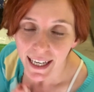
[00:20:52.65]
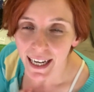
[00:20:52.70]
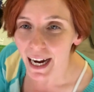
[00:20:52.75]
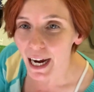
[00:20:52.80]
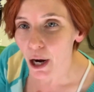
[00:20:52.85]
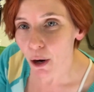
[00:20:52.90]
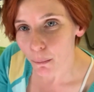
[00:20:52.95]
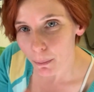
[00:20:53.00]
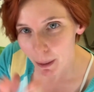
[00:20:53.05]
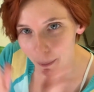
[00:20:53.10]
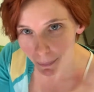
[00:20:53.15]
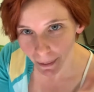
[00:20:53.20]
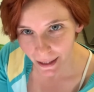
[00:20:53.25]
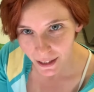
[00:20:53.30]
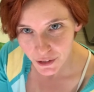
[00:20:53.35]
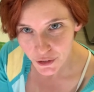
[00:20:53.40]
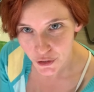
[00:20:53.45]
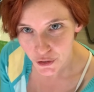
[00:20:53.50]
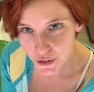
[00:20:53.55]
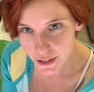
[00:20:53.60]
I hope I baked
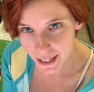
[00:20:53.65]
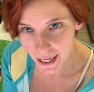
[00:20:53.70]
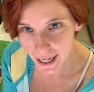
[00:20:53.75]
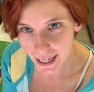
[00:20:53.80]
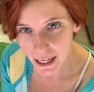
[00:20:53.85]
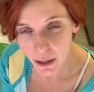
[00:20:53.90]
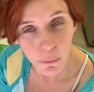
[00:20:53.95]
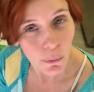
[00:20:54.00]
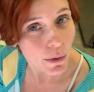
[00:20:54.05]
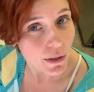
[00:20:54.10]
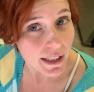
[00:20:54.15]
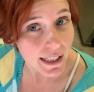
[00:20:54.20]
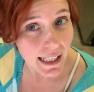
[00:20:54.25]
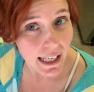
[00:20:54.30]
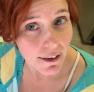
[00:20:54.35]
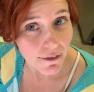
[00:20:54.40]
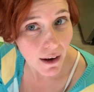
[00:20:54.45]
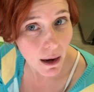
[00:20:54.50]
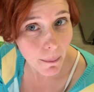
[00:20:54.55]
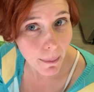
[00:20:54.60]
your day. We'll see if
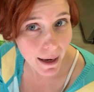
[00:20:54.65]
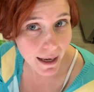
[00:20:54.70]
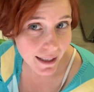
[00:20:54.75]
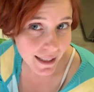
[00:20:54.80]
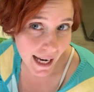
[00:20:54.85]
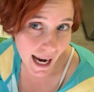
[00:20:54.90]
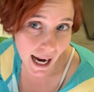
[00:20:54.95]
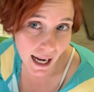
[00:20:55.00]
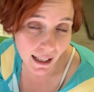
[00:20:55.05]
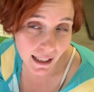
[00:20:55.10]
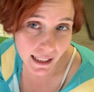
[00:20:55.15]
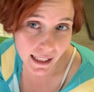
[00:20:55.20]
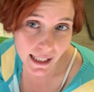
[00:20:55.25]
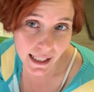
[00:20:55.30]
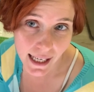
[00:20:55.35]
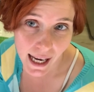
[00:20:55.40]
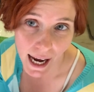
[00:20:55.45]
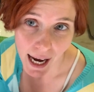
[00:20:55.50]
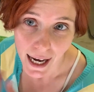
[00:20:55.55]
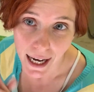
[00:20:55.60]
I baked Allie's
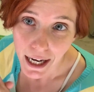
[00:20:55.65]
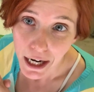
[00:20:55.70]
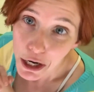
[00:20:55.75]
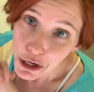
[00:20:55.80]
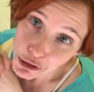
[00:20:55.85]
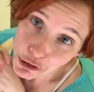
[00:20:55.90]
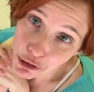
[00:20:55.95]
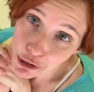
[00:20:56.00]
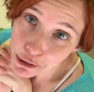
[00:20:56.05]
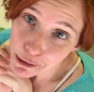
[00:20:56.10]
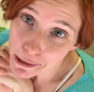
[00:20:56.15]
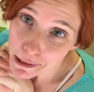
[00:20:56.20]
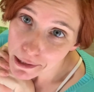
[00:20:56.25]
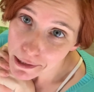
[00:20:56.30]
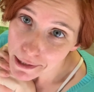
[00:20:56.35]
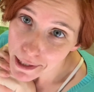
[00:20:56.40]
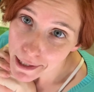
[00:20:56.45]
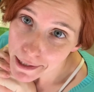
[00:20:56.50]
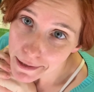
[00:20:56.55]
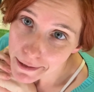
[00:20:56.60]
day. She's gonna
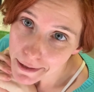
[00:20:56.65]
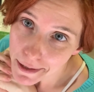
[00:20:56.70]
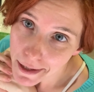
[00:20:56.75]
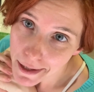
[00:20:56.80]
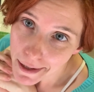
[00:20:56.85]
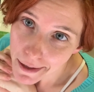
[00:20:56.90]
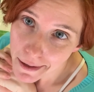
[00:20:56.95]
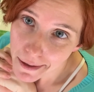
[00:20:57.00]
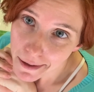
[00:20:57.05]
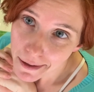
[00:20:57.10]
taste it.